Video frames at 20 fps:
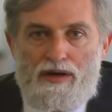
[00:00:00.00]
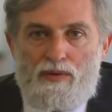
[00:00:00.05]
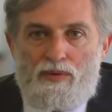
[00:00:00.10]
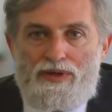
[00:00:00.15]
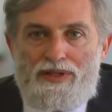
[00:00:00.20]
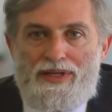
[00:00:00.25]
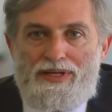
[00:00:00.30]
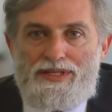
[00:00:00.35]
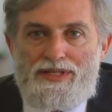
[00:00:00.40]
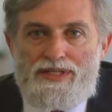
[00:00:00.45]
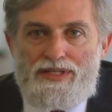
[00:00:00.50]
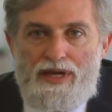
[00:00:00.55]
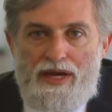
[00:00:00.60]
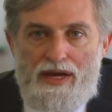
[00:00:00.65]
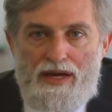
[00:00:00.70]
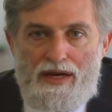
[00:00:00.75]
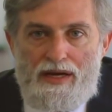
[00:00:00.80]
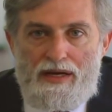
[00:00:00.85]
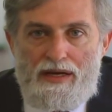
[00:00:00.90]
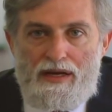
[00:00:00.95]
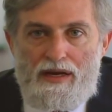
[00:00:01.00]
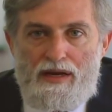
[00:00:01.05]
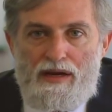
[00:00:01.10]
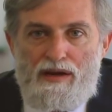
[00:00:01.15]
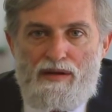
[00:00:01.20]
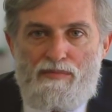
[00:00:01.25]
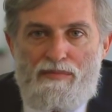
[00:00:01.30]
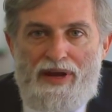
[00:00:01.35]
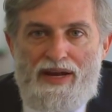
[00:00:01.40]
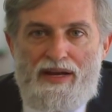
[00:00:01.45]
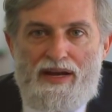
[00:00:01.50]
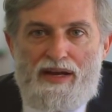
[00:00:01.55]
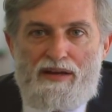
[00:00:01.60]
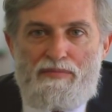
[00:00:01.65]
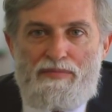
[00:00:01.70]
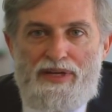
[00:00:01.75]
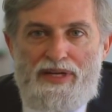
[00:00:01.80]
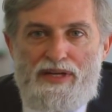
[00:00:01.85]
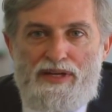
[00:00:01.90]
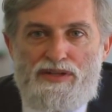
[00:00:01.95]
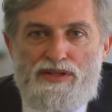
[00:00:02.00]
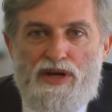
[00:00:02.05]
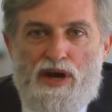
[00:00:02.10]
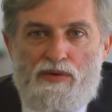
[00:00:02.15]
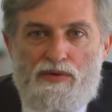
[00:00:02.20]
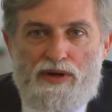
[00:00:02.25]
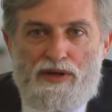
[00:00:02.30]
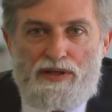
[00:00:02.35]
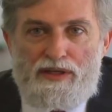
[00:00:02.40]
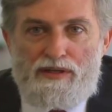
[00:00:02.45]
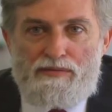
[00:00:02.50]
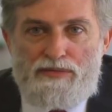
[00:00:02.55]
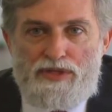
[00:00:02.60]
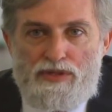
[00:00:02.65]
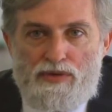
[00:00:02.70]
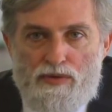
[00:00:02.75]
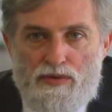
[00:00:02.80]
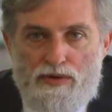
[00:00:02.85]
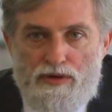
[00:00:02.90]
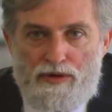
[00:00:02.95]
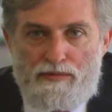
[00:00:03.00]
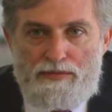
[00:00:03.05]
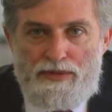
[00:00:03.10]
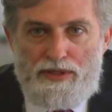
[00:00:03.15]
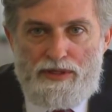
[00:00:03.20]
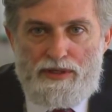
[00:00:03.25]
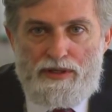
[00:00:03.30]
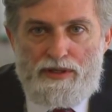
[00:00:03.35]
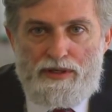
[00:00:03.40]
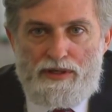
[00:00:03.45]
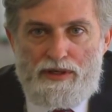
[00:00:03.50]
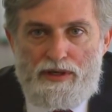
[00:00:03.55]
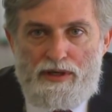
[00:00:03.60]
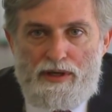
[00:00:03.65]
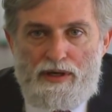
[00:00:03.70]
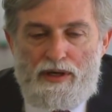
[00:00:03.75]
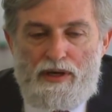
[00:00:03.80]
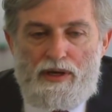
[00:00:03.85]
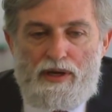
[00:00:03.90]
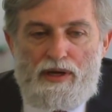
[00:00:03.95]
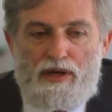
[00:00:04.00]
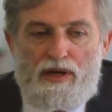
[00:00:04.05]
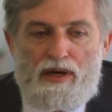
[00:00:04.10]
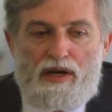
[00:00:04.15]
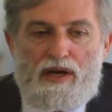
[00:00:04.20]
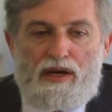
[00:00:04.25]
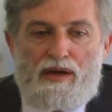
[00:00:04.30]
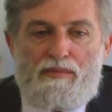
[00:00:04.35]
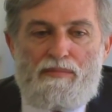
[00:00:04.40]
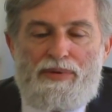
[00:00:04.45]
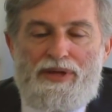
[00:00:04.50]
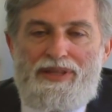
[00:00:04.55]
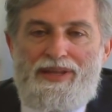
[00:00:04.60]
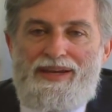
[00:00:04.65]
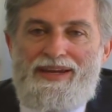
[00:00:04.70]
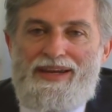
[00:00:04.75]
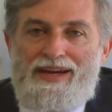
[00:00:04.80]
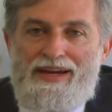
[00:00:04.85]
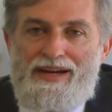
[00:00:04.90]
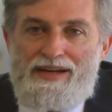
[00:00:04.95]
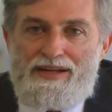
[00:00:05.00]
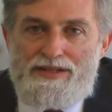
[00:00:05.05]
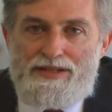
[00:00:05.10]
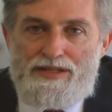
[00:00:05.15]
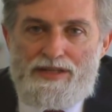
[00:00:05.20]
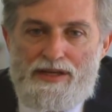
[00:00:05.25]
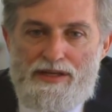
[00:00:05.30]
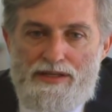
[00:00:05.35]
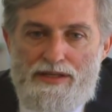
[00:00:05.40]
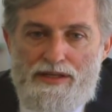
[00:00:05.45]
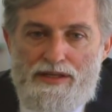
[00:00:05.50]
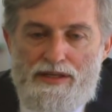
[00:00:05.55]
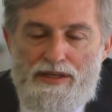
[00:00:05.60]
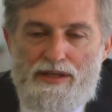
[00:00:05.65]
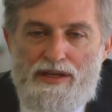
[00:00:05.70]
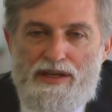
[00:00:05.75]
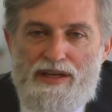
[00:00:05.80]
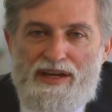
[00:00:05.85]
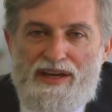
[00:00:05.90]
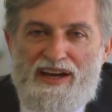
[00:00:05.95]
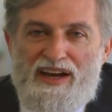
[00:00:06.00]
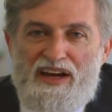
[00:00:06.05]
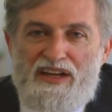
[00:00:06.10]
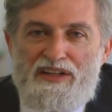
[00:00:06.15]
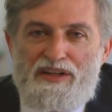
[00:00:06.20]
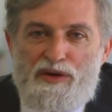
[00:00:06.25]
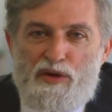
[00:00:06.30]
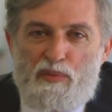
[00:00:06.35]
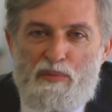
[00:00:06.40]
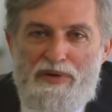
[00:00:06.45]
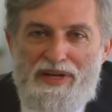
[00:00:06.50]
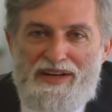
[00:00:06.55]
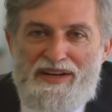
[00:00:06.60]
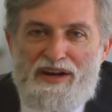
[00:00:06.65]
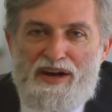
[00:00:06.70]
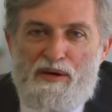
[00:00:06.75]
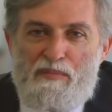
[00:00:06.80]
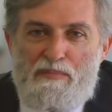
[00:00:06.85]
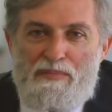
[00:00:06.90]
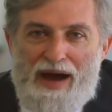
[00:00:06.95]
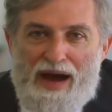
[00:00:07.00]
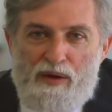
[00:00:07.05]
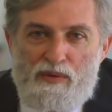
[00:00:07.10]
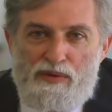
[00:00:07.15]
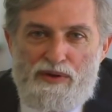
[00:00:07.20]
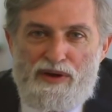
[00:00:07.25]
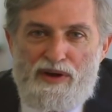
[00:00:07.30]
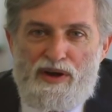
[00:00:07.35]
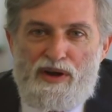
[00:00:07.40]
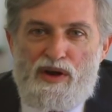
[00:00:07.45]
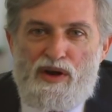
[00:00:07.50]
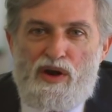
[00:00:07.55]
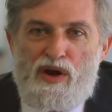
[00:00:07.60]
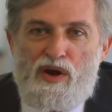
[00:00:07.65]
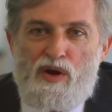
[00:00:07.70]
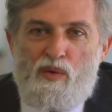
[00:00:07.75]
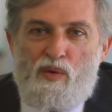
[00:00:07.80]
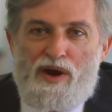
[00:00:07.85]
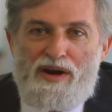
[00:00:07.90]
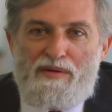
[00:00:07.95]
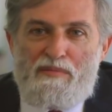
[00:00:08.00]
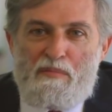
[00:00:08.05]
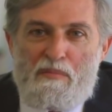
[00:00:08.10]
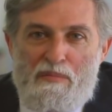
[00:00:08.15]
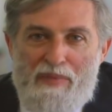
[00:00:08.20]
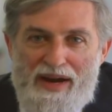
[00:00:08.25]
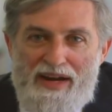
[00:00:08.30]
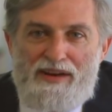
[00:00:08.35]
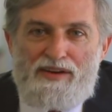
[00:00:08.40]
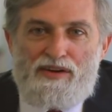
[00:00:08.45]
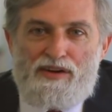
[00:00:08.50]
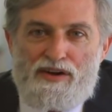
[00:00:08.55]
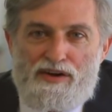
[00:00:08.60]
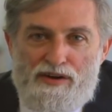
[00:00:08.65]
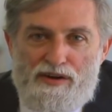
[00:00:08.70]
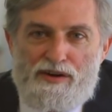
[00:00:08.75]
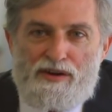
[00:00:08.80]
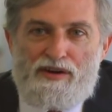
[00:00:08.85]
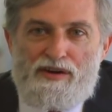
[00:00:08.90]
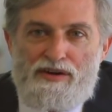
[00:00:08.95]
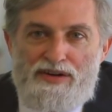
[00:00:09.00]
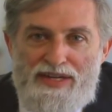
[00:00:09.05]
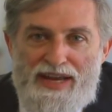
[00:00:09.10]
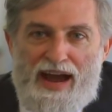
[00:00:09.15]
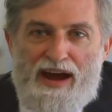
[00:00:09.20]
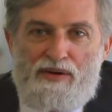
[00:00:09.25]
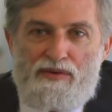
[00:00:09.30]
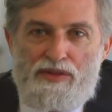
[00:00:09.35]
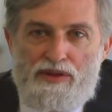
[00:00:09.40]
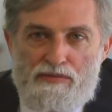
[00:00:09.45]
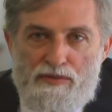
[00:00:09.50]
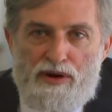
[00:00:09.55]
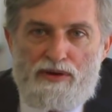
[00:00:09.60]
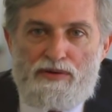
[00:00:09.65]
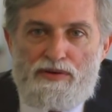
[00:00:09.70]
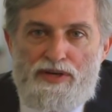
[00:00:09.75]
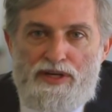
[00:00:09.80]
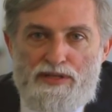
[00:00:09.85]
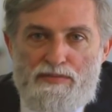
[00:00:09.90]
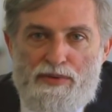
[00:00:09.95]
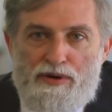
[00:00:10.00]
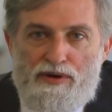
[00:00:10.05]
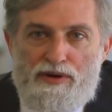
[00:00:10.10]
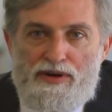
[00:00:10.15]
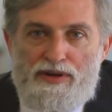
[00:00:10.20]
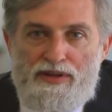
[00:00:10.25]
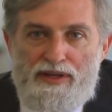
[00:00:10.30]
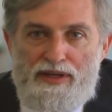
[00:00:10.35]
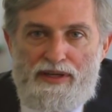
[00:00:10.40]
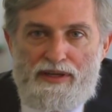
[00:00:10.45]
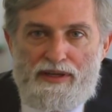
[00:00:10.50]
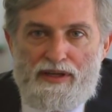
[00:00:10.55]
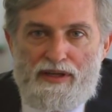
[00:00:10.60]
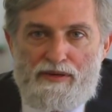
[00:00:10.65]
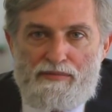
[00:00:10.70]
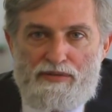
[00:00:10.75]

what they say may not be totally absorbed, but they can say a little bit about what might occur down the road as part of the healing